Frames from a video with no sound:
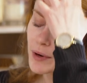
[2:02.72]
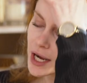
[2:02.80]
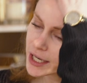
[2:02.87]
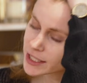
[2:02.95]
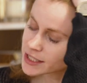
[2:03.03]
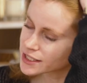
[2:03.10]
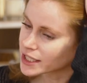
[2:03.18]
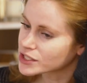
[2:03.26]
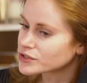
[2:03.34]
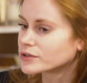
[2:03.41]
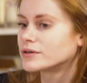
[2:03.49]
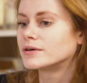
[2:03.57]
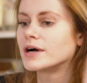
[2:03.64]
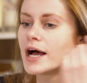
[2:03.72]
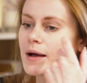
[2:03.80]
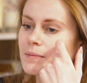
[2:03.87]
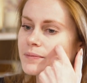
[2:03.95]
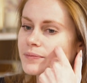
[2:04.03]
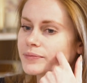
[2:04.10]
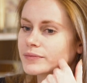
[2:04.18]
work in Central
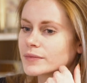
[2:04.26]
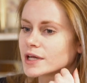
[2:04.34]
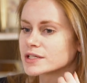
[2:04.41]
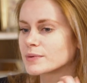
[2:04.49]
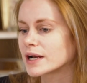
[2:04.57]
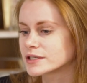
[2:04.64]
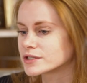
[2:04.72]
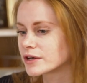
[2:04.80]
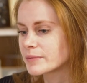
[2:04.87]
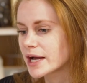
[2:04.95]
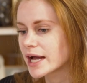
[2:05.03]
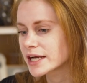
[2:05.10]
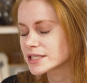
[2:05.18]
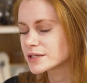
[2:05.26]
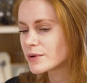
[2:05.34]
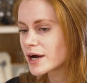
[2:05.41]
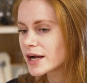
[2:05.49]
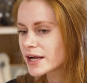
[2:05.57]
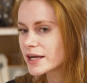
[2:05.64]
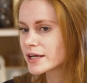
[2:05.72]
as well as doing my acting
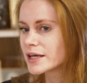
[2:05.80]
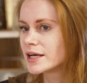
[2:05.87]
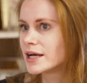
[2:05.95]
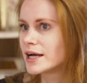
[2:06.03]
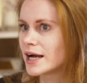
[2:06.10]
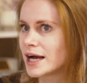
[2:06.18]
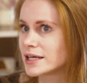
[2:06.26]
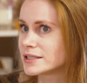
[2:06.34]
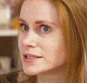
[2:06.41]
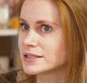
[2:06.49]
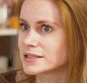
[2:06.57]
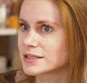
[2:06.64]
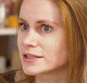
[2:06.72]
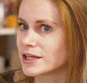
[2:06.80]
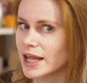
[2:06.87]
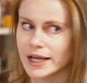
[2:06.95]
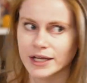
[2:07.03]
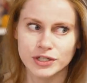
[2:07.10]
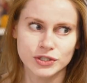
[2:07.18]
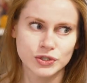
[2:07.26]
work. And
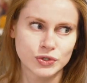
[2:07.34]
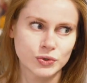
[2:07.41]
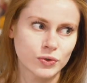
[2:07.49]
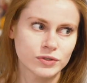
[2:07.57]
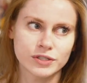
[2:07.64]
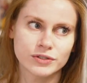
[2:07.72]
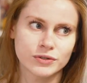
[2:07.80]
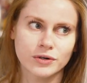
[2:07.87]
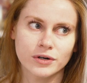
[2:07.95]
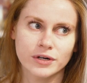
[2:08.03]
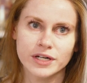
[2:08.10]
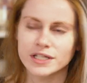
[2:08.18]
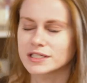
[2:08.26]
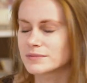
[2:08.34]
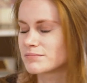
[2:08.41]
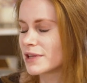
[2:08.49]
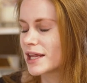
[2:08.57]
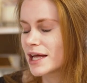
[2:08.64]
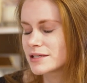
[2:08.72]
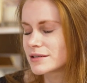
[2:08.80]
like door to door is
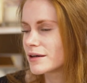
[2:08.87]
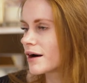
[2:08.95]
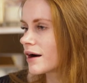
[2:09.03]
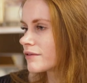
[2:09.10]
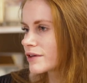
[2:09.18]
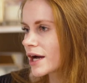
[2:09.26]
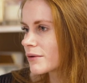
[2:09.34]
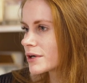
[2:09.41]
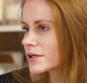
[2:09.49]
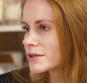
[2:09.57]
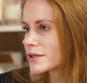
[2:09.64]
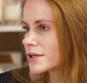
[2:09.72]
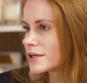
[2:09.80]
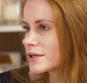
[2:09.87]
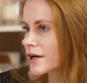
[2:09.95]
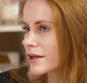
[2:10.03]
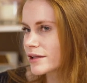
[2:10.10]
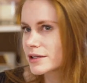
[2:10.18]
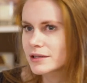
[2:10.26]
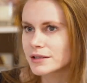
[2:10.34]
less than half an hour.
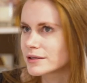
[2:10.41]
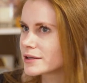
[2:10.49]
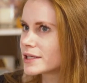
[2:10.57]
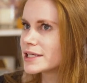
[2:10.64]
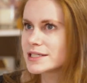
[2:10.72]
I think the